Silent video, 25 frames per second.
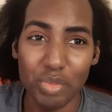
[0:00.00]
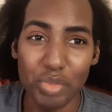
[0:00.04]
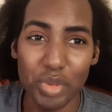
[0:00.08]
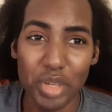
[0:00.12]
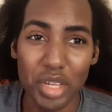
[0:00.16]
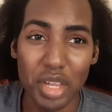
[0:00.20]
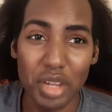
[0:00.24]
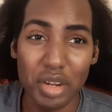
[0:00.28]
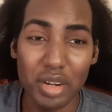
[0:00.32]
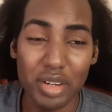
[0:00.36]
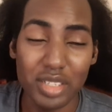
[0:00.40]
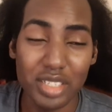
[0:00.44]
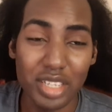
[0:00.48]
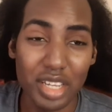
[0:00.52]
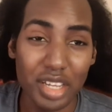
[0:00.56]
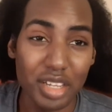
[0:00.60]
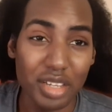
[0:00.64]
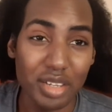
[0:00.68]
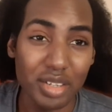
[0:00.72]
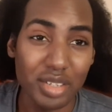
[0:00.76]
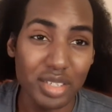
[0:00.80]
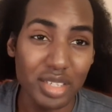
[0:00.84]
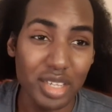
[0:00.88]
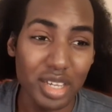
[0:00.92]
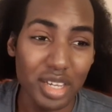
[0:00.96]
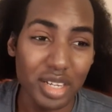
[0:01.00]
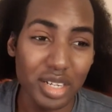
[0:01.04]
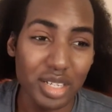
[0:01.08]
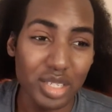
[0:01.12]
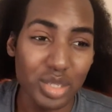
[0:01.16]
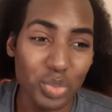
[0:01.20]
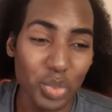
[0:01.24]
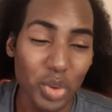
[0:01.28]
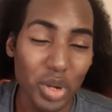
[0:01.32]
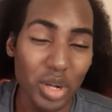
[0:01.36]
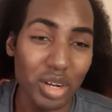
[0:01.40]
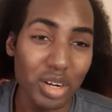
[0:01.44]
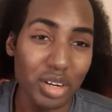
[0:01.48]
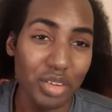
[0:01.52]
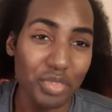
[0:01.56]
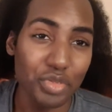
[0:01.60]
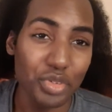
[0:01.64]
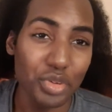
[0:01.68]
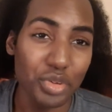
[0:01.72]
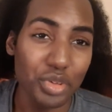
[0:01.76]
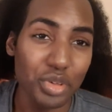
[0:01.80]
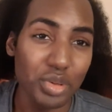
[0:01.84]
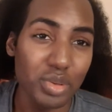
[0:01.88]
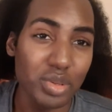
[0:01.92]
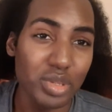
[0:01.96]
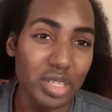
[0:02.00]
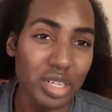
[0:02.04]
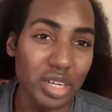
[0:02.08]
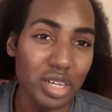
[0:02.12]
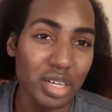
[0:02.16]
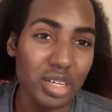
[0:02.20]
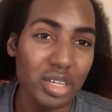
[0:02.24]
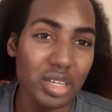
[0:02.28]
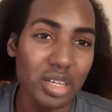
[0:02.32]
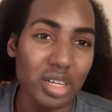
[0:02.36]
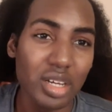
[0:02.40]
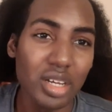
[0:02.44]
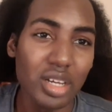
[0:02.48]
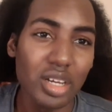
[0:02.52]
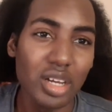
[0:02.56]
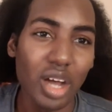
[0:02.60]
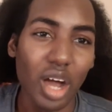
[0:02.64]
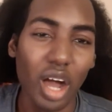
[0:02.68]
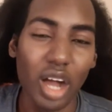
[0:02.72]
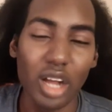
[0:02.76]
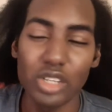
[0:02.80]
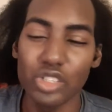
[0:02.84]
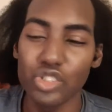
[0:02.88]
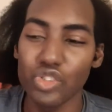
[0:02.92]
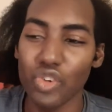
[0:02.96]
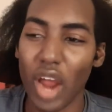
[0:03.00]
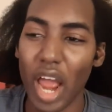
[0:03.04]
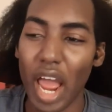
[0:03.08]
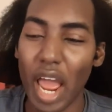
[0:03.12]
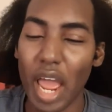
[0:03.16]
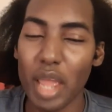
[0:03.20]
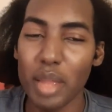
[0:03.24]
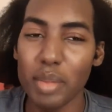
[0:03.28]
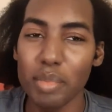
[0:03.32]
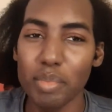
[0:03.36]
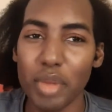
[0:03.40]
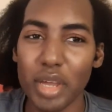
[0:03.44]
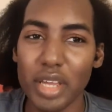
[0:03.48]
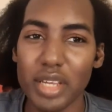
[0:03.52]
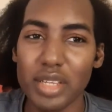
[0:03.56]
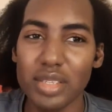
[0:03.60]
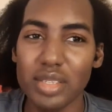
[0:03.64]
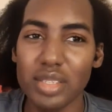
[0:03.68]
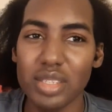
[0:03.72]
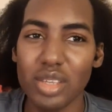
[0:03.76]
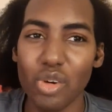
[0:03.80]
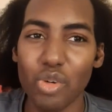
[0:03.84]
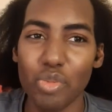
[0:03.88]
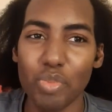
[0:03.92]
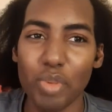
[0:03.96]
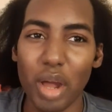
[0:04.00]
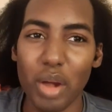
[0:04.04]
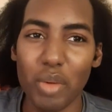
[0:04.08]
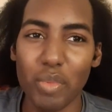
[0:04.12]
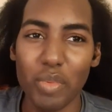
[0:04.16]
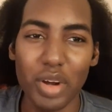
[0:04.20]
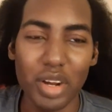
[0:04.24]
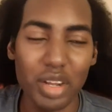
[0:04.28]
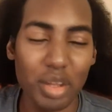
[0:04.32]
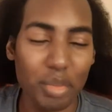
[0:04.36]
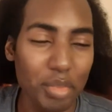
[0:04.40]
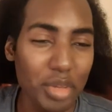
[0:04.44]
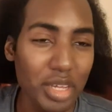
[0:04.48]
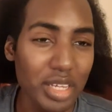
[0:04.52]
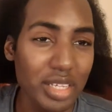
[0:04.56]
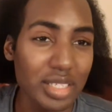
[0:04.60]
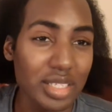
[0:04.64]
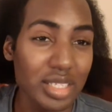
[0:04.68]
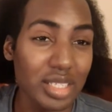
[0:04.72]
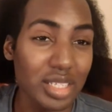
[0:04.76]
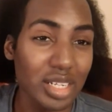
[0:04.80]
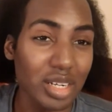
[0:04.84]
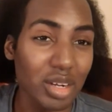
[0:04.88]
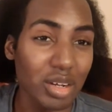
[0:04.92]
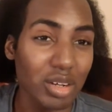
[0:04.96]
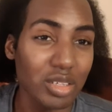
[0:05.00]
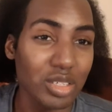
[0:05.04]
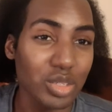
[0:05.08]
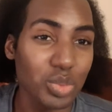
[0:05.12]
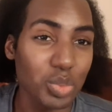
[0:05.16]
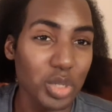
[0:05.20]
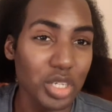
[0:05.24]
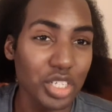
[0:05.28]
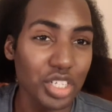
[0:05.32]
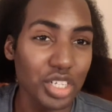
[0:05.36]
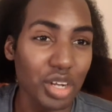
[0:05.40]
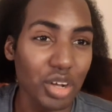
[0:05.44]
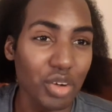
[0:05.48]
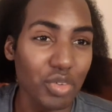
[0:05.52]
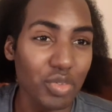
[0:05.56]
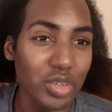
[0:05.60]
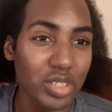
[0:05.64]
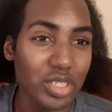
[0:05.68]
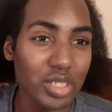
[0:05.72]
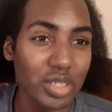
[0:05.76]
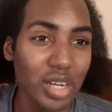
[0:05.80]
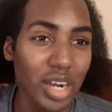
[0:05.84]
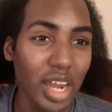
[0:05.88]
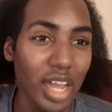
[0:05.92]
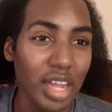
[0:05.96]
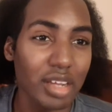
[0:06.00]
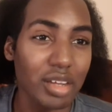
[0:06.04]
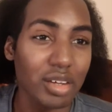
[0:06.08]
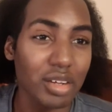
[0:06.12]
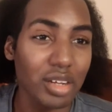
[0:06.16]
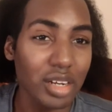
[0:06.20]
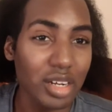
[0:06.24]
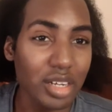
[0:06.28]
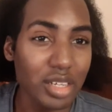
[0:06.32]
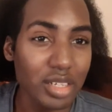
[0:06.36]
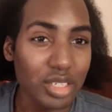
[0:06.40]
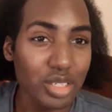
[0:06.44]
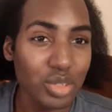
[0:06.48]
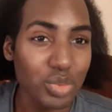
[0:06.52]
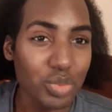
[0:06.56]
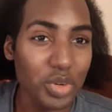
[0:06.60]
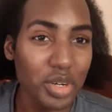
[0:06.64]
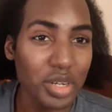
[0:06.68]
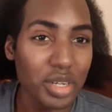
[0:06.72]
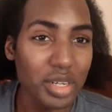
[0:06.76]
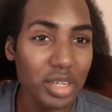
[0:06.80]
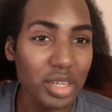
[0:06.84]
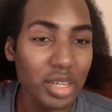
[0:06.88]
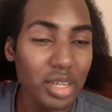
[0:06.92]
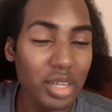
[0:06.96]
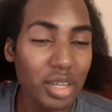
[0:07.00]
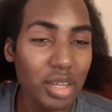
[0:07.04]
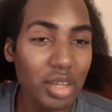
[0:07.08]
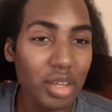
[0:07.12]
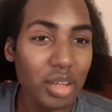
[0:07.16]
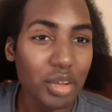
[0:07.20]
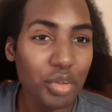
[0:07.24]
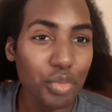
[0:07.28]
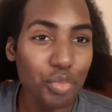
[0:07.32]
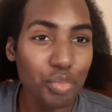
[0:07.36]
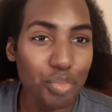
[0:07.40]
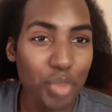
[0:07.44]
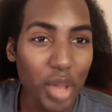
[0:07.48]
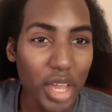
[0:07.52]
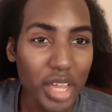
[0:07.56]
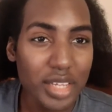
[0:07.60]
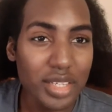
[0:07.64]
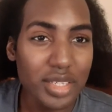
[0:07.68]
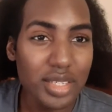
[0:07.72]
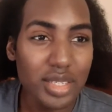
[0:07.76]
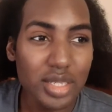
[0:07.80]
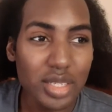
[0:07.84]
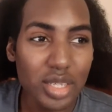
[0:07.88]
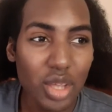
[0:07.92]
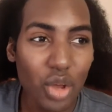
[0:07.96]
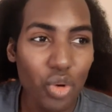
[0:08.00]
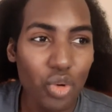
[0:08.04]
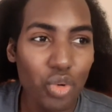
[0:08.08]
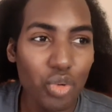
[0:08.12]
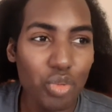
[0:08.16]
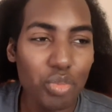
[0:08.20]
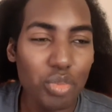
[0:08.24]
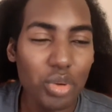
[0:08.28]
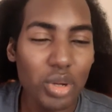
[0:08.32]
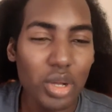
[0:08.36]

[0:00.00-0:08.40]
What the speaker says: be irritating your skin as well. If you're using a drying-based soap, I recommend switching over to like a glycerin-based soap